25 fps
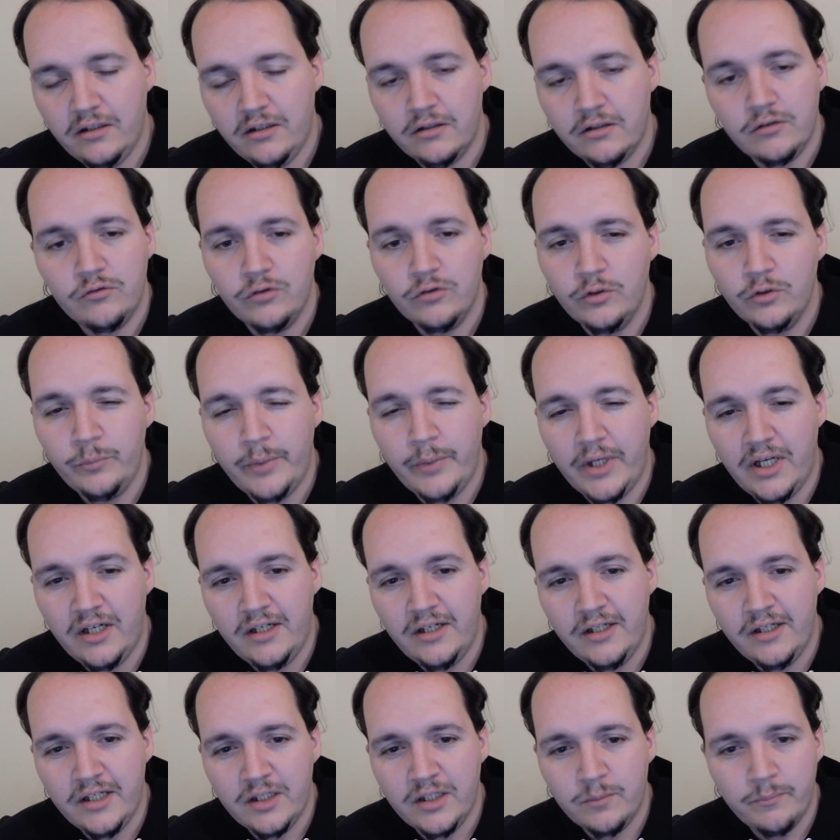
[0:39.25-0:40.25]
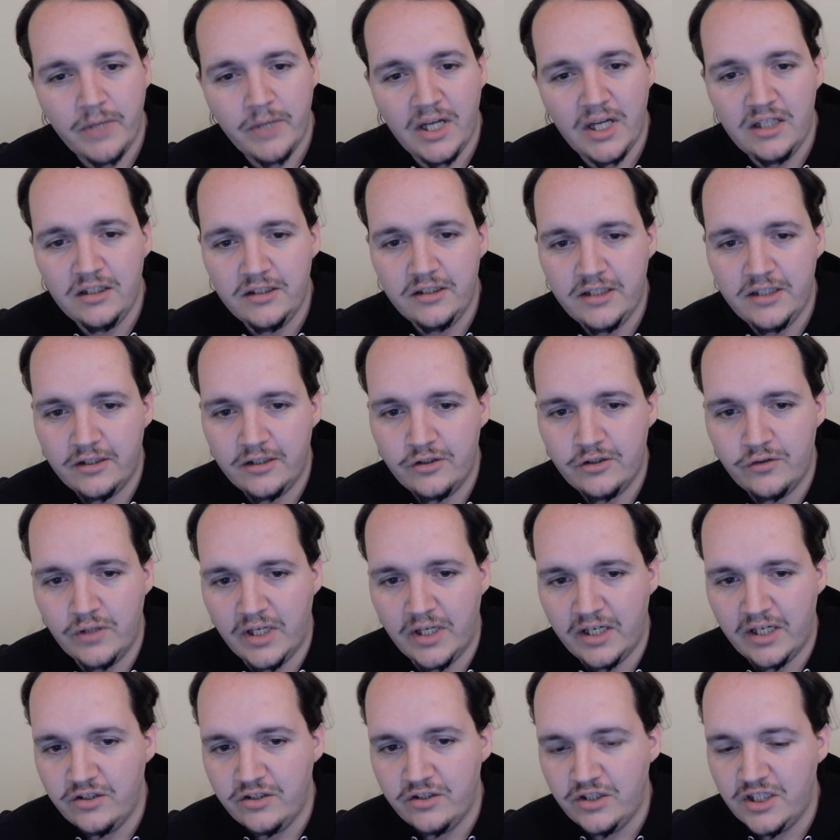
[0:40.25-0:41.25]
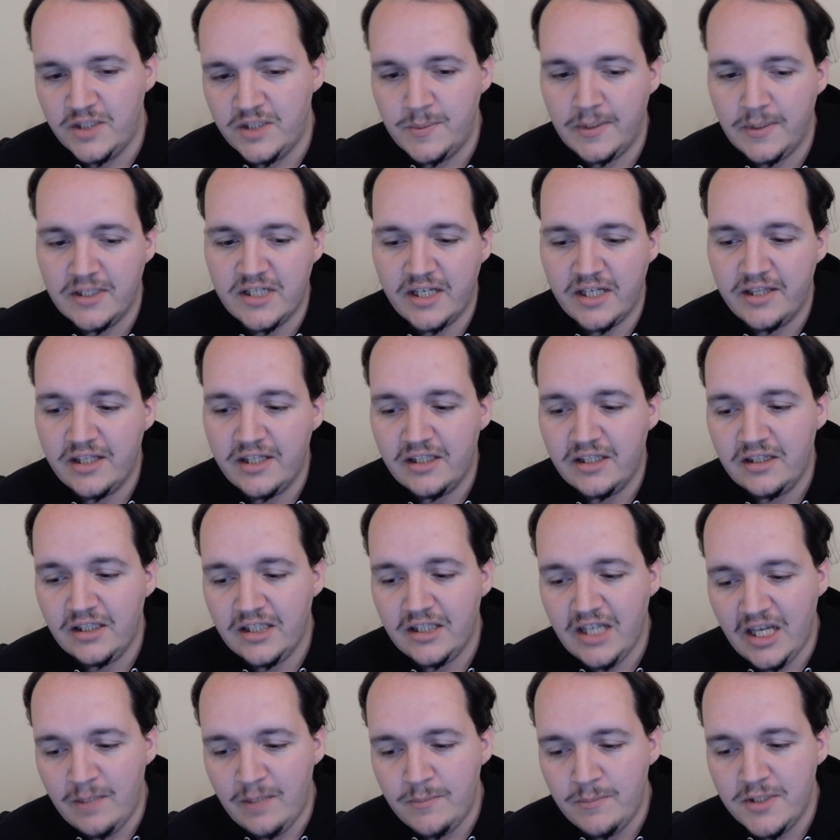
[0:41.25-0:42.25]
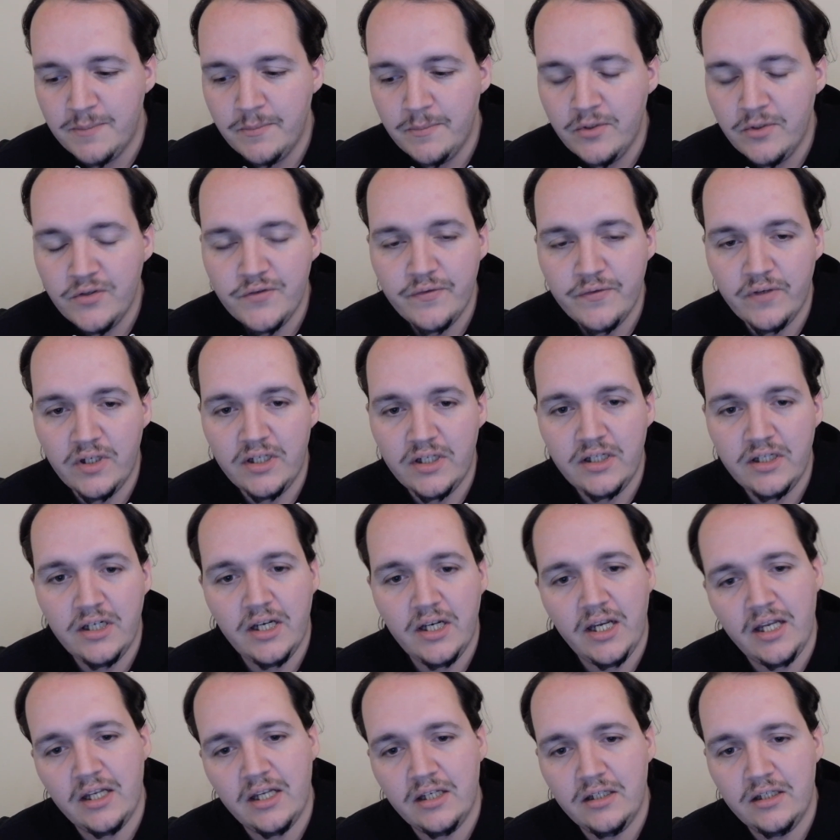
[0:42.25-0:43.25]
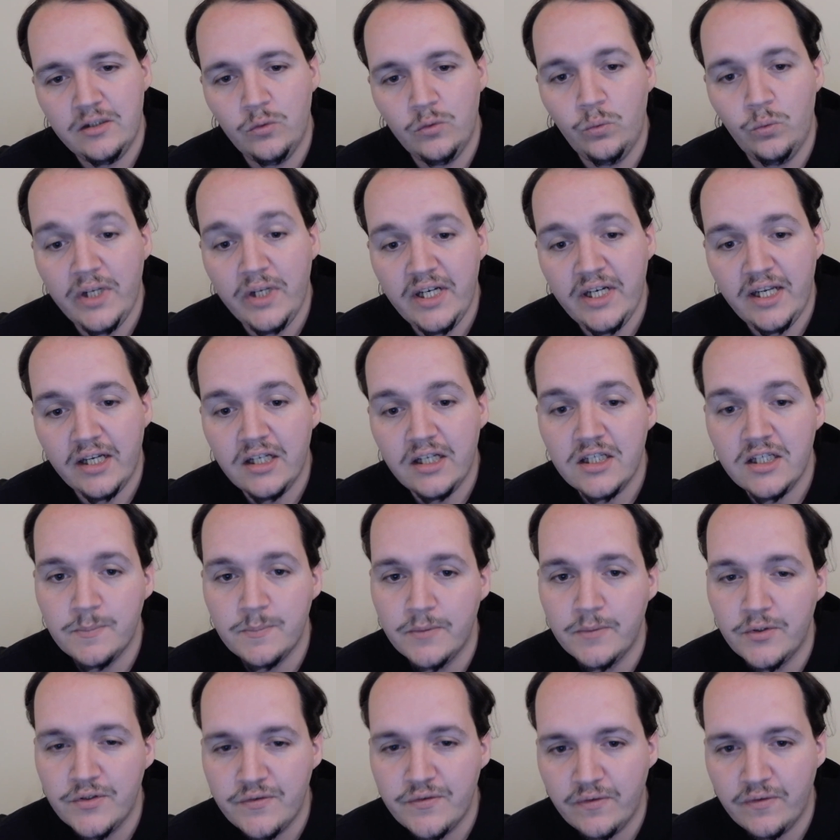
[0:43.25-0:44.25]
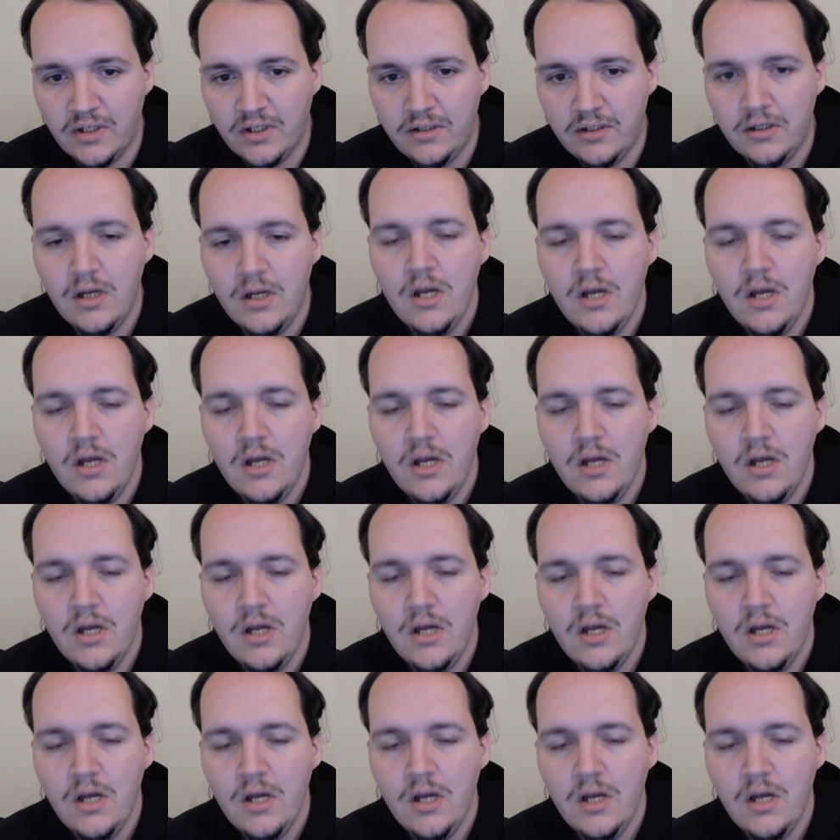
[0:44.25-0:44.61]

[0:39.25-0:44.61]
group hug and politics strategies because I think the game is most fun and winning is most fun